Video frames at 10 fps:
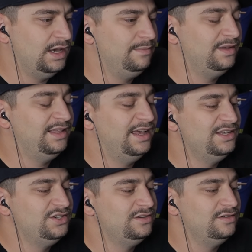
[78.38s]
I'm
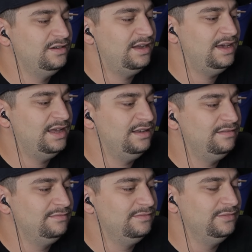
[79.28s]
glad you're not...
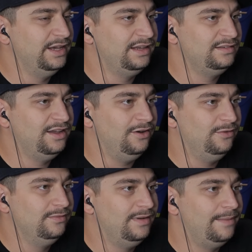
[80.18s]
Wait, no.
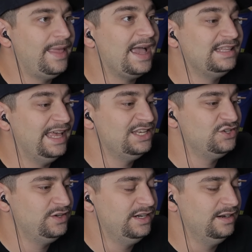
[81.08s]
I'm not glad
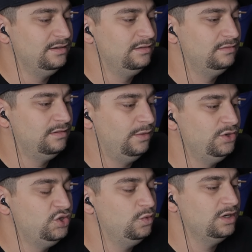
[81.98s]
you're here. I
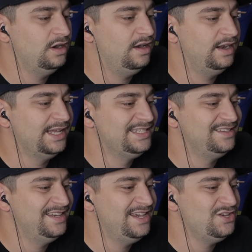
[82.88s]
wish you were gone. I
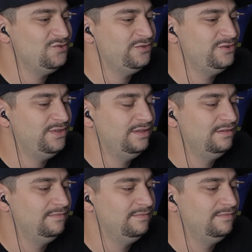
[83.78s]
still hate you, Ruth.